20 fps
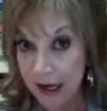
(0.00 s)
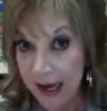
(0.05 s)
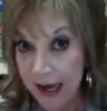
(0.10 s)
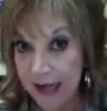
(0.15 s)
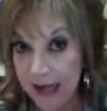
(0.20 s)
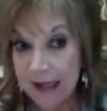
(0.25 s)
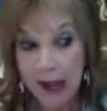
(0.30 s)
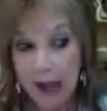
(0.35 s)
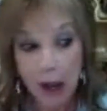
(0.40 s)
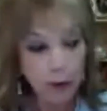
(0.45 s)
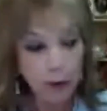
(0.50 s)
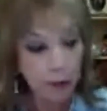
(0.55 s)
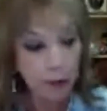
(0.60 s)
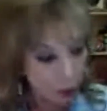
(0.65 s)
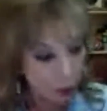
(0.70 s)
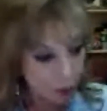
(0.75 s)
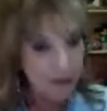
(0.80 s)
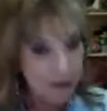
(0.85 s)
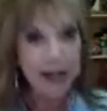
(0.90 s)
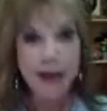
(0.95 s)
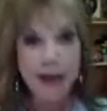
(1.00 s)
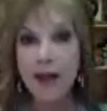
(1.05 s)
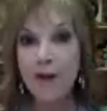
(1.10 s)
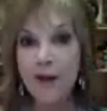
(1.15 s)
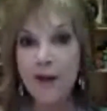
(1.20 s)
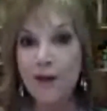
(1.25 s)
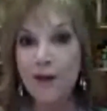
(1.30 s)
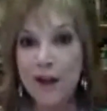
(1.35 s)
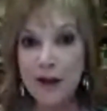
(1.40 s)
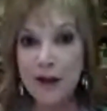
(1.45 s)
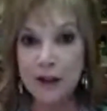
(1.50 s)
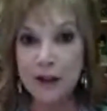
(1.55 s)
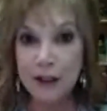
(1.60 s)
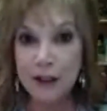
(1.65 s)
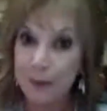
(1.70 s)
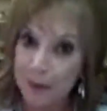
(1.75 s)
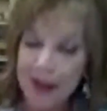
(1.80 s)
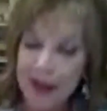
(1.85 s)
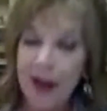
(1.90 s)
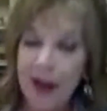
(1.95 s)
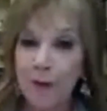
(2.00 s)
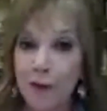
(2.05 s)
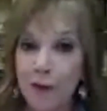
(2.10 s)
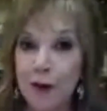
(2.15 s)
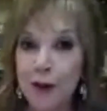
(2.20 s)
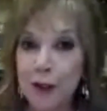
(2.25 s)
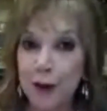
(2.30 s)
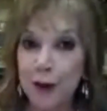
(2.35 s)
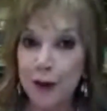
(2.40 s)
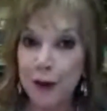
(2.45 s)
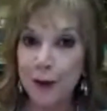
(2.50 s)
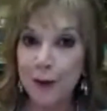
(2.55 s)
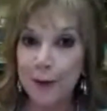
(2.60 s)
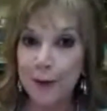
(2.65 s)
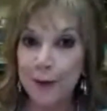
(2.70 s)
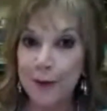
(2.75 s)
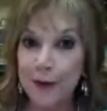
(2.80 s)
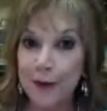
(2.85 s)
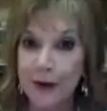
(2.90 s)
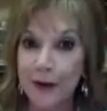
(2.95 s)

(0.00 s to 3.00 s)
And now notice how that feels to be that future you.